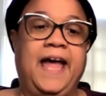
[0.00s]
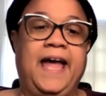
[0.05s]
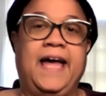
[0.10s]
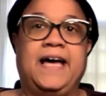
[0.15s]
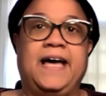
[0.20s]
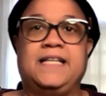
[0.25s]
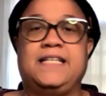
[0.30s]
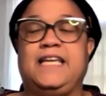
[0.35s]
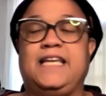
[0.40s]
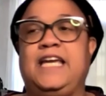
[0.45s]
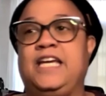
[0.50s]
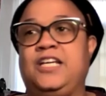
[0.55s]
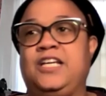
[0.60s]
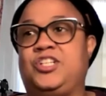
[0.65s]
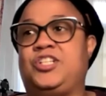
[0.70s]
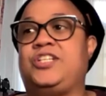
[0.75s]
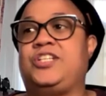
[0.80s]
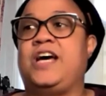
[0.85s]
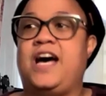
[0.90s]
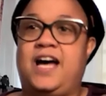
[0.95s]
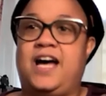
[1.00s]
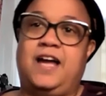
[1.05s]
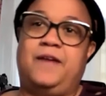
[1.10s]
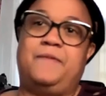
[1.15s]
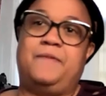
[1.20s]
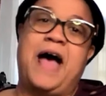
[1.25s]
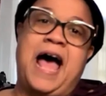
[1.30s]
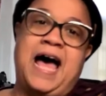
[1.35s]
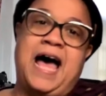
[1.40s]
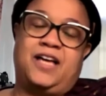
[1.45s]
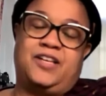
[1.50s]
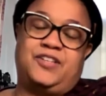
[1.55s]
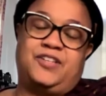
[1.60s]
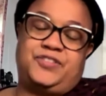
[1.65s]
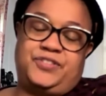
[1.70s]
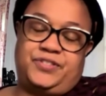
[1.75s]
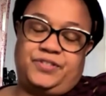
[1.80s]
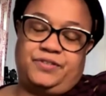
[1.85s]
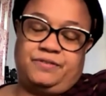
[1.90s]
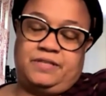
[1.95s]
And each time
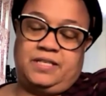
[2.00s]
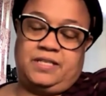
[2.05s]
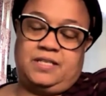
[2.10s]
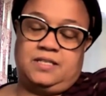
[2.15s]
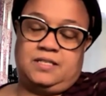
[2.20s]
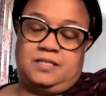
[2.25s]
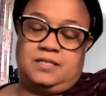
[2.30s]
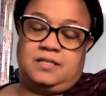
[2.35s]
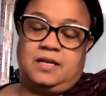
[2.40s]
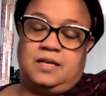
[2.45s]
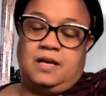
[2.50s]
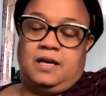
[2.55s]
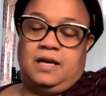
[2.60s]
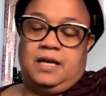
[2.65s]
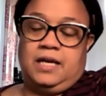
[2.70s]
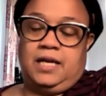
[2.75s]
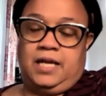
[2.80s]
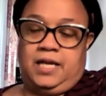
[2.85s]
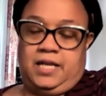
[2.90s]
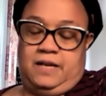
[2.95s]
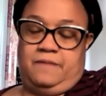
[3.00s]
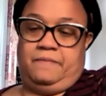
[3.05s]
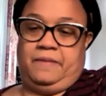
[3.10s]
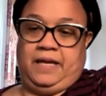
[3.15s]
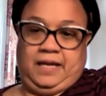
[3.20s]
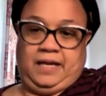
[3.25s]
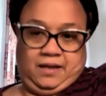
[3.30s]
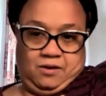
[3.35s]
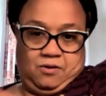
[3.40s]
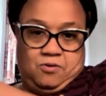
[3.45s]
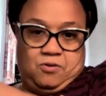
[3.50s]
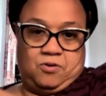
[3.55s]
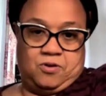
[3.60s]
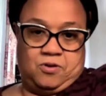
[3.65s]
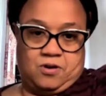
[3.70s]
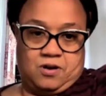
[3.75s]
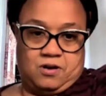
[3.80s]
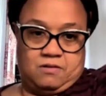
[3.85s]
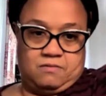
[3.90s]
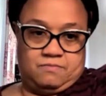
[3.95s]
as this enemy
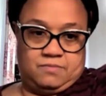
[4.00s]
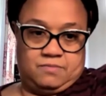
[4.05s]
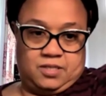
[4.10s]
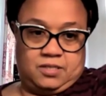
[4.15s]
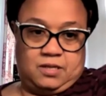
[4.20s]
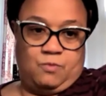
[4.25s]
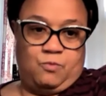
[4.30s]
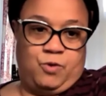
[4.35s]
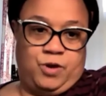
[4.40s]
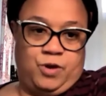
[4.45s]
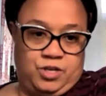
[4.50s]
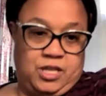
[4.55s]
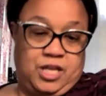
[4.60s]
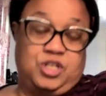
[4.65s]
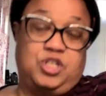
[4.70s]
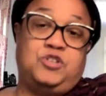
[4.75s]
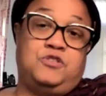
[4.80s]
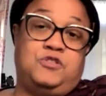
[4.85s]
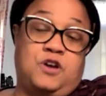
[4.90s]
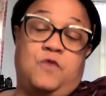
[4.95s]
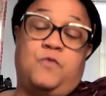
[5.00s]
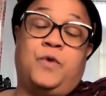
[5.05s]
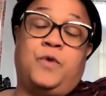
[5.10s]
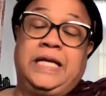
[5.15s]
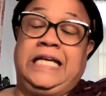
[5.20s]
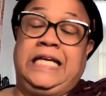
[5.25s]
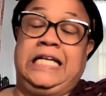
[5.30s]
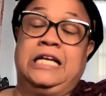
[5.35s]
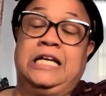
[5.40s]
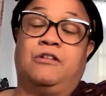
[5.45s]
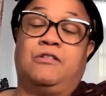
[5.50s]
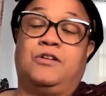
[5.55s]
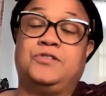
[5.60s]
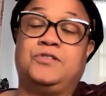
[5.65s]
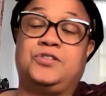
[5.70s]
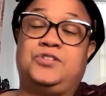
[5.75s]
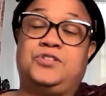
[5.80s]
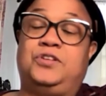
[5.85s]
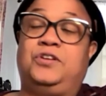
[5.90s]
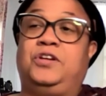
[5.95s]
or someone that you don't want getting
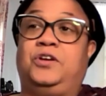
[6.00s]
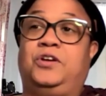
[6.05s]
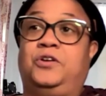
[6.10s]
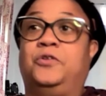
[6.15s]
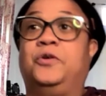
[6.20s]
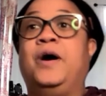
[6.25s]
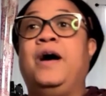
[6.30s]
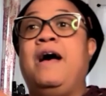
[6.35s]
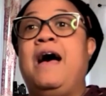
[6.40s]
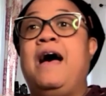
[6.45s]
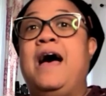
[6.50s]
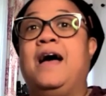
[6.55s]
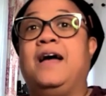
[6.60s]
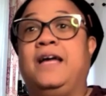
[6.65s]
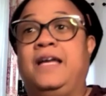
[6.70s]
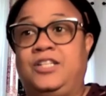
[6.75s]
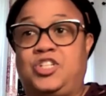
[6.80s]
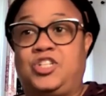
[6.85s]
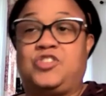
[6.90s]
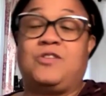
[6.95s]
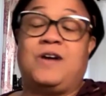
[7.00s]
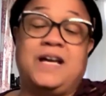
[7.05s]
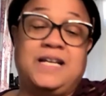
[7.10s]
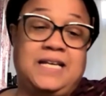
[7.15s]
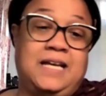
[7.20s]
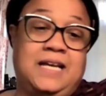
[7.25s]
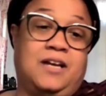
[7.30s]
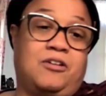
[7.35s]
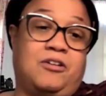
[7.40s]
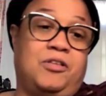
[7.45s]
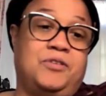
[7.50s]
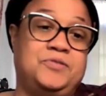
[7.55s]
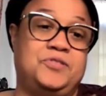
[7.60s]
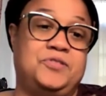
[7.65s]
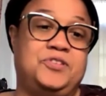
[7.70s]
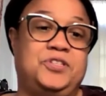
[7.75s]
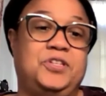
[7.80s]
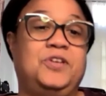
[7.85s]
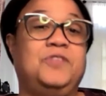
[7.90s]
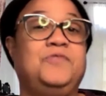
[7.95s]
close to you is trying to get
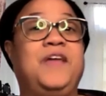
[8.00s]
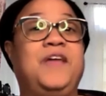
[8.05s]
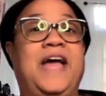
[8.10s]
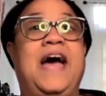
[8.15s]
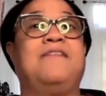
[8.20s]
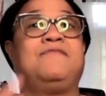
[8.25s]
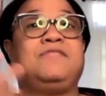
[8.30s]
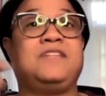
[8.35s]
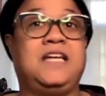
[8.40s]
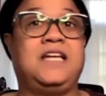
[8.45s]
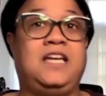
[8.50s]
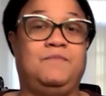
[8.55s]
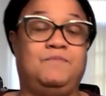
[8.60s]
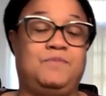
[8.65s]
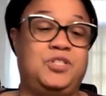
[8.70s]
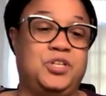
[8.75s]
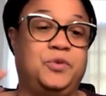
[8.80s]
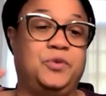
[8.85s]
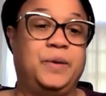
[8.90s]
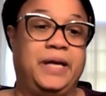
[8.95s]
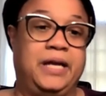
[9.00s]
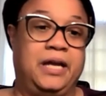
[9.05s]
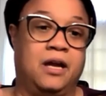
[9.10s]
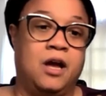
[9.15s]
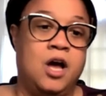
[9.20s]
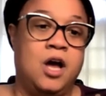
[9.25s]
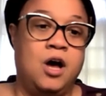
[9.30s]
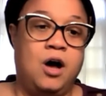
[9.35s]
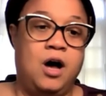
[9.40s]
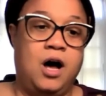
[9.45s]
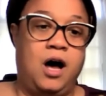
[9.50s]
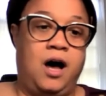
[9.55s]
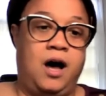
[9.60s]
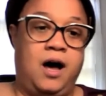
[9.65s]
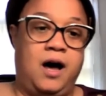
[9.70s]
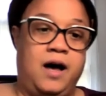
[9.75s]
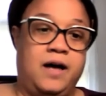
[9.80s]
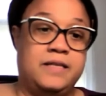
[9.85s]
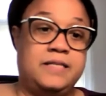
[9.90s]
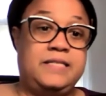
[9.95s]
closer to you, they have to keep doing
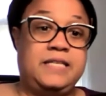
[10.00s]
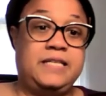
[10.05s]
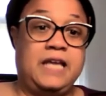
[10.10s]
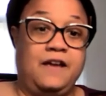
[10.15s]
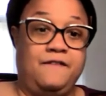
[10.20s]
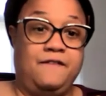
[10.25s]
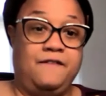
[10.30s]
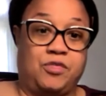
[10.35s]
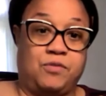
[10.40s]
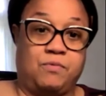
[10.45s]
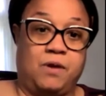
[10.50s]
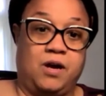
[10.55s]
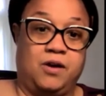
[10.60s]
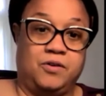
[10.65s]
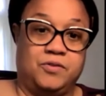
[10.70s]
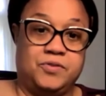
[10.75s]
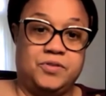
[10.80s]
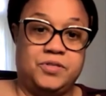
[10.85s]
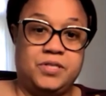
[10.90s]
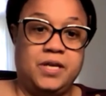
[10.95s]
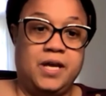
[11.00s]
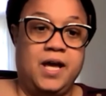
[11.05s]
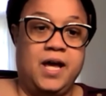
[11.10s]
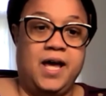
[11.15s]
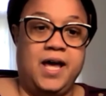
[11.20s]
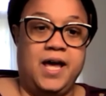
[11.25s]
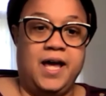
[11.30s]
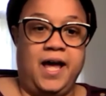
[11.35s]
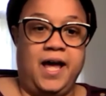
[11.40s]
saving throws.